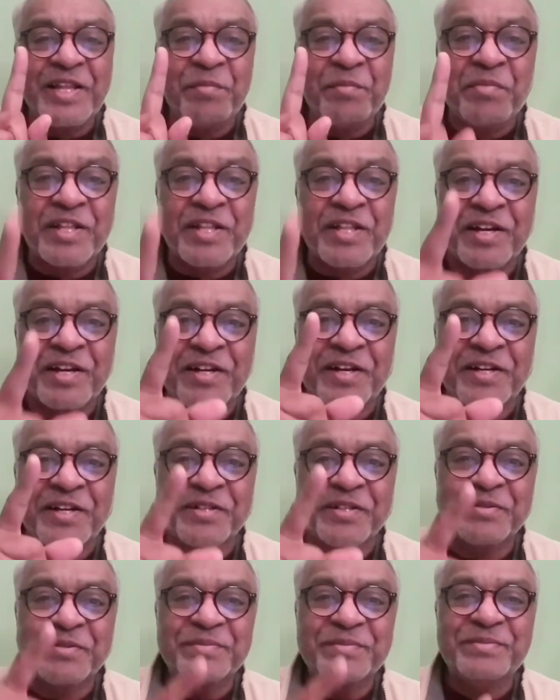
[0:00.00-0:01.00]
the mother tongue?
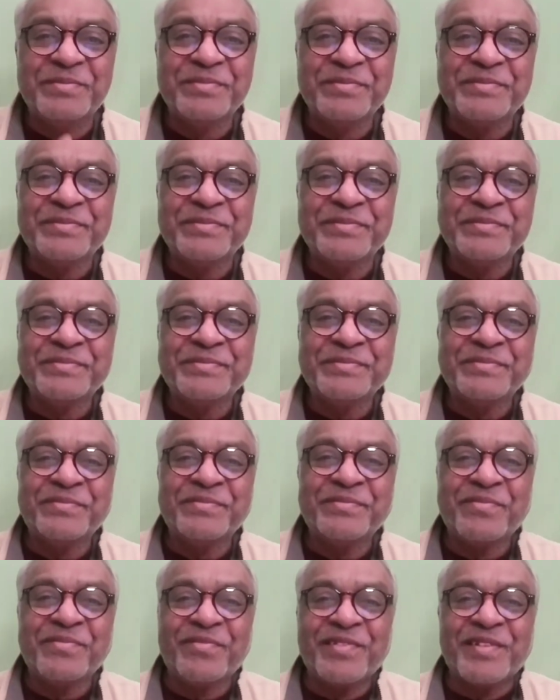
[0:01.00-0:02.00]

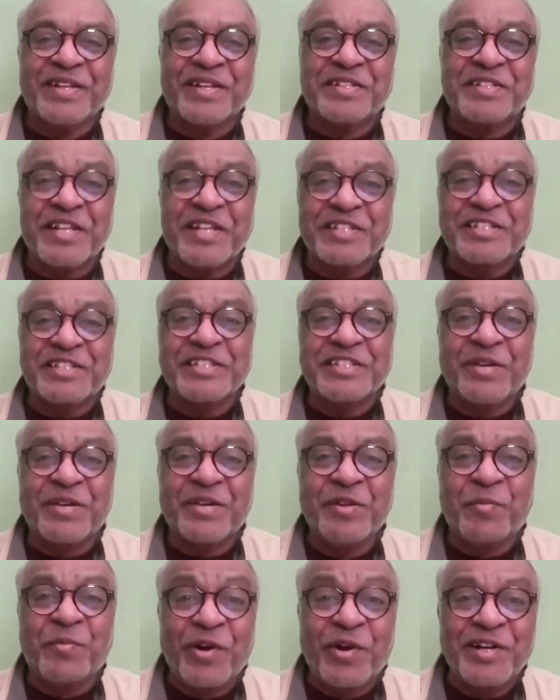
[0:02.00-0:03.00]
The success of
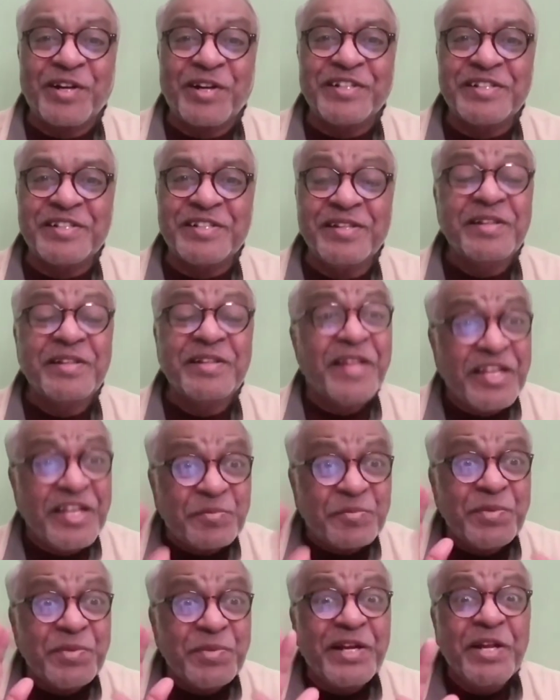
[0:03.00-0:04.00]
the politicians, they
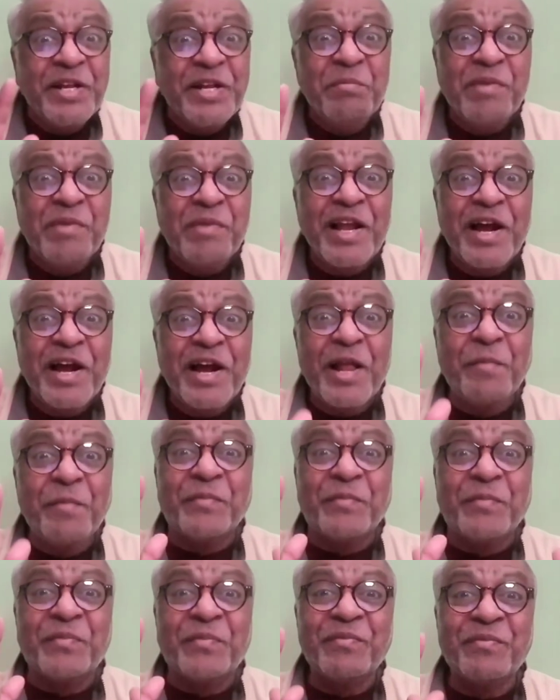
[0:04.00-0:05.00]
speak in
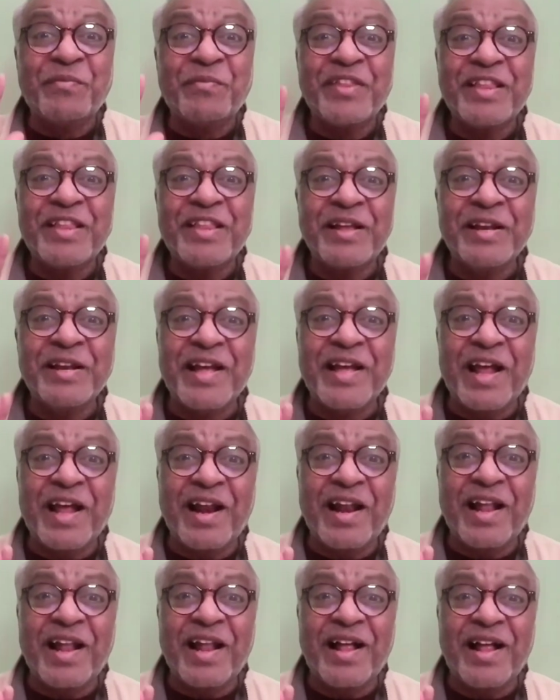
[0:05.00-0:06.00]
Malayalam, in
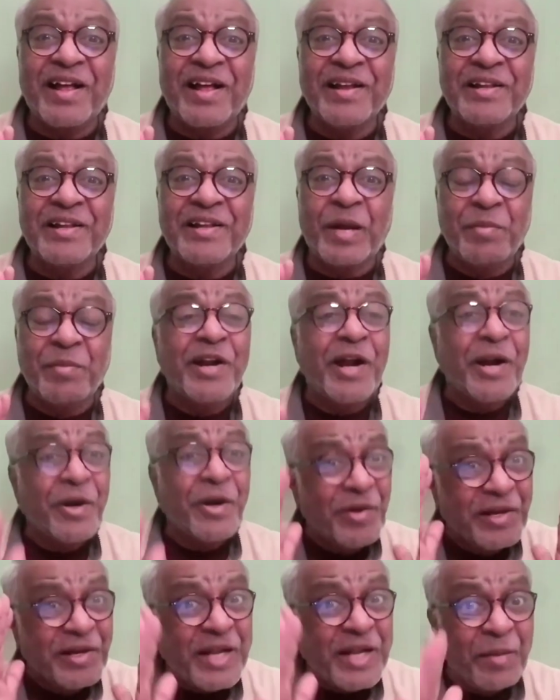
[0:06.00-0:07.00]
Kerala, in Tamil
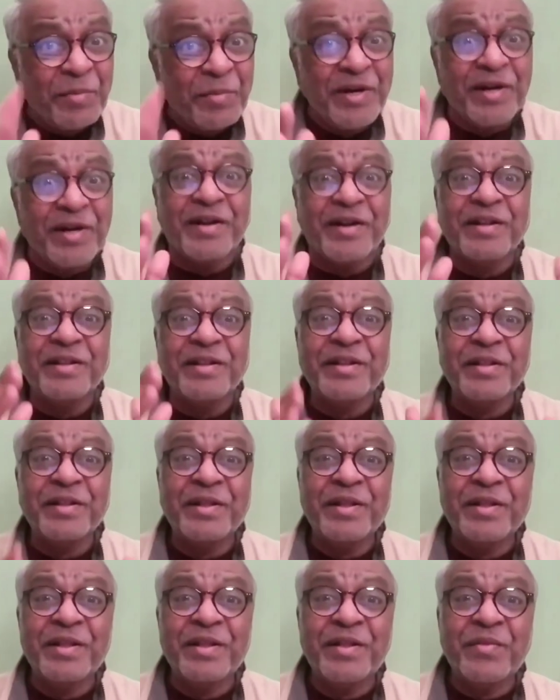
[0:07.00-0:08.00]
Nadu, in Tamil,
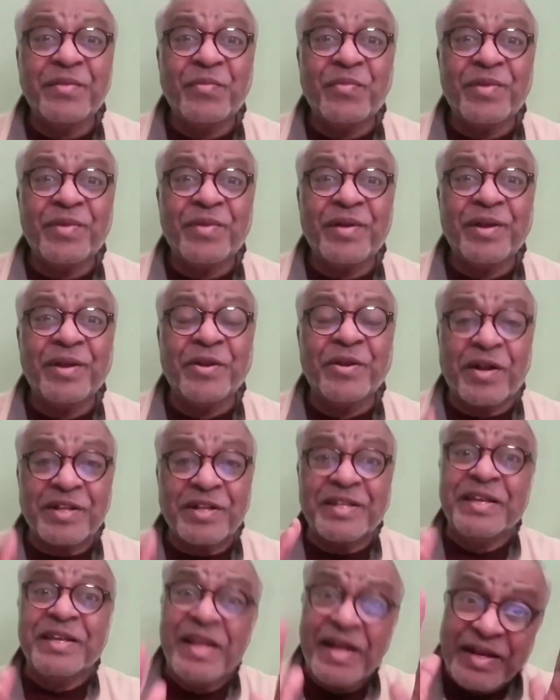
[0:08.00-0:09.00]
in
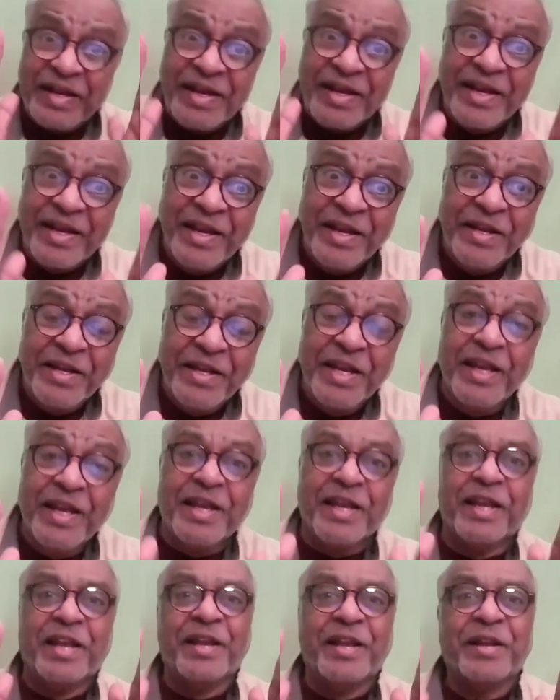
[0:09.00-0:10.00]
North India,
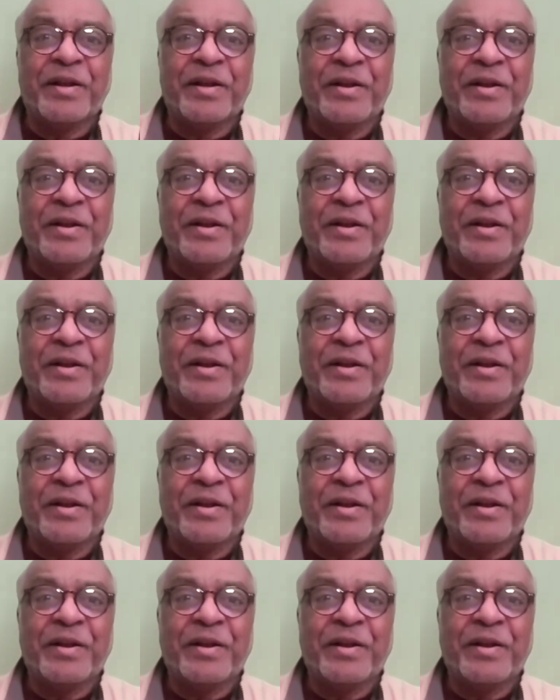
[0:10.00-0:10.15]
Hindi.